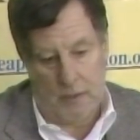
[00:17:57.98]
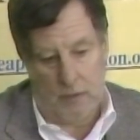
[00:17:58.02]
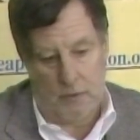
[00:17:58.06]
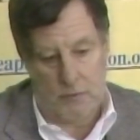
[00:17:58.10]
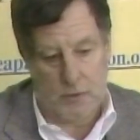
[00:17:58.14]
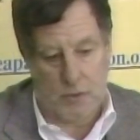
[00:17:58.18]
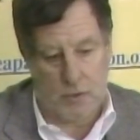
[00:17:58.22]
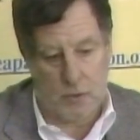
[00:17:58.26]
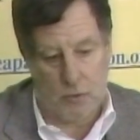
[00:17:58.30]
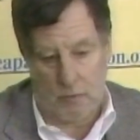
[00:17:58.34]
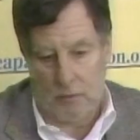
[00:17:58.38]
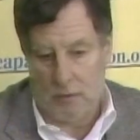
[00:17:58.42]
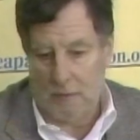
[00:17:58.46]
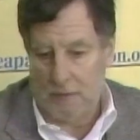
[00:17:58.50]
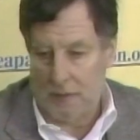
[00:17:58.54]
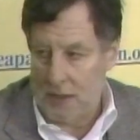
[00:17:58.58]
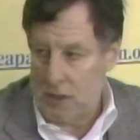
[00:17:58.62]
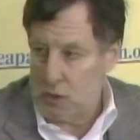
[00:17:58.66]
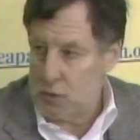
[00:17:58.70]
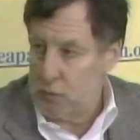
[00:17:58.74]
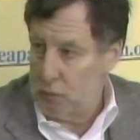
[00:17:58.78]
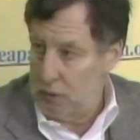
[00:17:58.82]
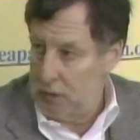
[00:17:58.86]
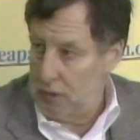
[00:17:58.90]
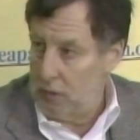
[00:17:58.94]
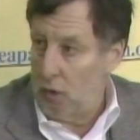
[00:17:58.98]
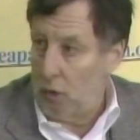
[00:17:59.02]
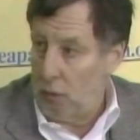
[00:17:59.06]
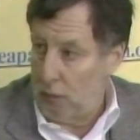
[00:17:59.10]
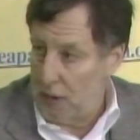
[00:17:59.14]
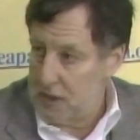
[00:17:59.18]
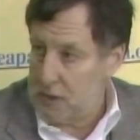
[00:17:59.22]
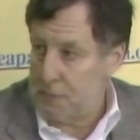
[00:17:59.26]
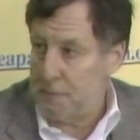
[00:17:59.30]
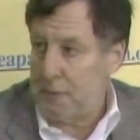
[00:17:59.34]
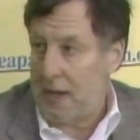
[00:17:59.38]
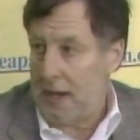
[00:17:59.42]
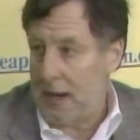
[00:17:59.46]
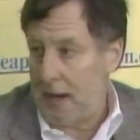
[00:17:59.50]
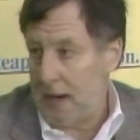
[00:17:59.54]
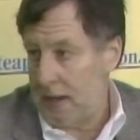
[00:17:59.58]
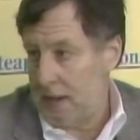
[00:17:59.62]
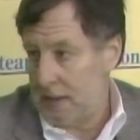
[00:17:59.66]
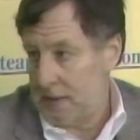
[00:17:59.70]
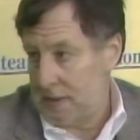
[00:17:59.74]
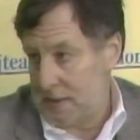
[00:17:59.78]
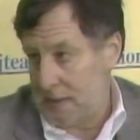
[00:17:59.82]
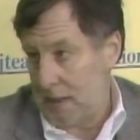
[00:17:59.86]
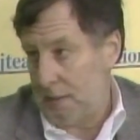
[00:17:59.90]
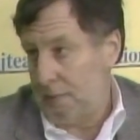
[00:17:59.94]
certain of these would always
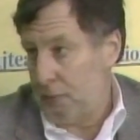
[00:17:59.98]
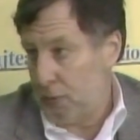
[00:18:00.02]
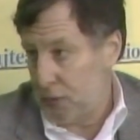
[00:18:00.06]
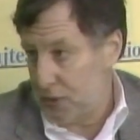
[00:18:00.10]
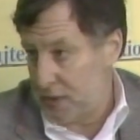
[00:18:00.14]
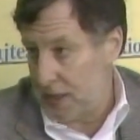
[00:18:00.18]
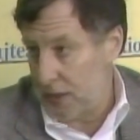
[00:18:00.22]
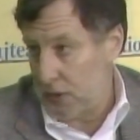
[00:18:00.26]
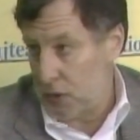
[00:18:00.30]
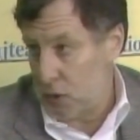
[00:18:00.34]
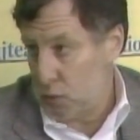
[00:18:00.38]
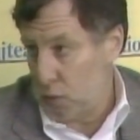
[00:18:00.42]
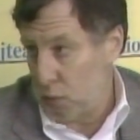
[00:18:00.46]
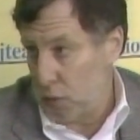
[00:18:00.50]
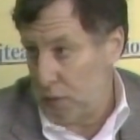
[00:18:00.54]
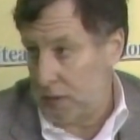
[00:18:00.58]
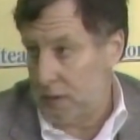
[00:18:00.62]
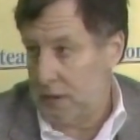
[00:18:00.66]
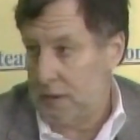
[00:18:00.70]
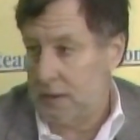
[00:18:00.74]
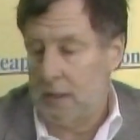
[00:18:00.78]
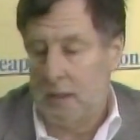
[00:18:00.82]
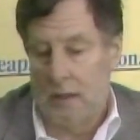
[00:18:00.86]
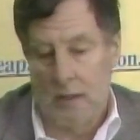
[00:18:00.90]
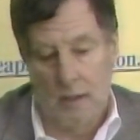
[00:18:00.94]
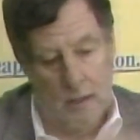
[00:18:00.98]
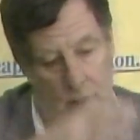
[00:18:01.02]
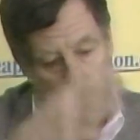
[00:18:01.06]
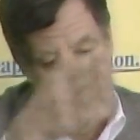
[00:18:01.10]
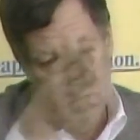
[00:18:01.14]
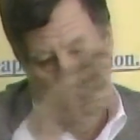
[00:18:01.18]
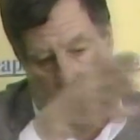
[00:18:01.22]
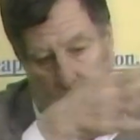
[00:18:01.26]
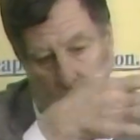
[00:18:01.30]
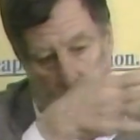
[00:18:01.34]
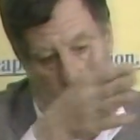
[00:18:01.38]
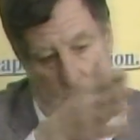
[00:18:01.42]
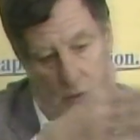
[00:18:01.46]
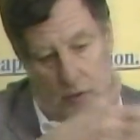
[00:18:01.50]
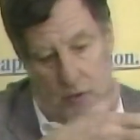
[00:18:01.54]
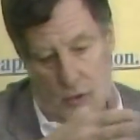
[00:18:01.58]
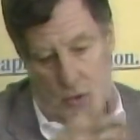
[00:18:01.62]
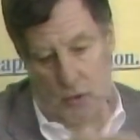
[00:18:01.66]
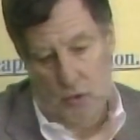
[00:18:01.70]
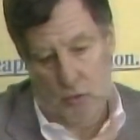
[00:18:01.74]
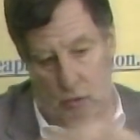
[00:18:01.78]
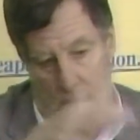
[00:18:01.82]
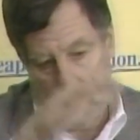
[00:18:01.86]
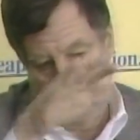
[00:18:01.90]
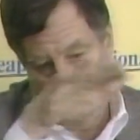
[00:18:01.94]
pay, some percentage wouldn't. You could
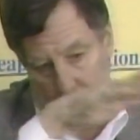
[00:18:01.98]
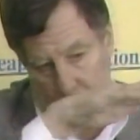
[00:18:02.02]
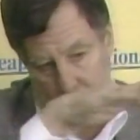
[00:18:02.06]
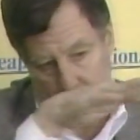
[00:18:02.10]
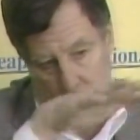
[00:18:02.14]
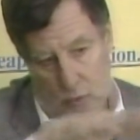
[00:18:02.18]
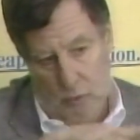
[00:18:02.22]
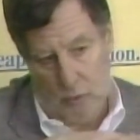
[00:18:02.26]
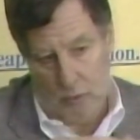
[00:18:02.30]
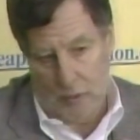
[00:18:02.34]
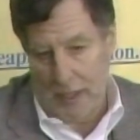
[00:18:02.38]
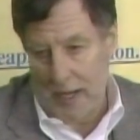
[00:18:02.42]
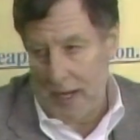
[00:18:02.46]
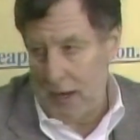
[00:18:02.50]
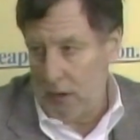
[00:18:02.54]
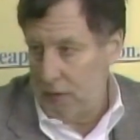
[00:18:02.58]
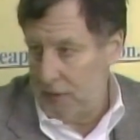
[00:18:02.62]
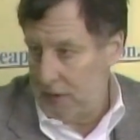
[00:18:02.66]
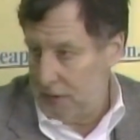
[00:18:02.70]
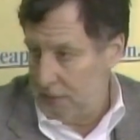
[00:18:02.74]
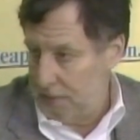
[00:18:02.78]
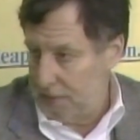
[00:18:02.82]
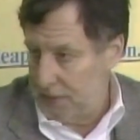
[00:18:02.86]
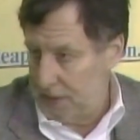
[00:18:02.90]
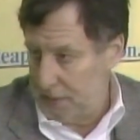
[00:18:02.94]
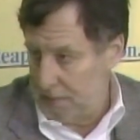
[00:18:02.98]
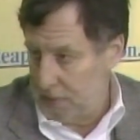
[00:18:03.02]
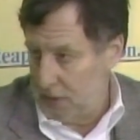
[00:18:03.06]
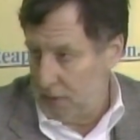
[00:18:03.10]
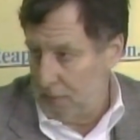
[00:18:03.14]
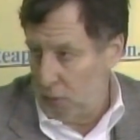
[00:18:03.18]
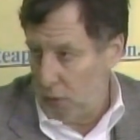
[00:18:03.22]
tranche or layer the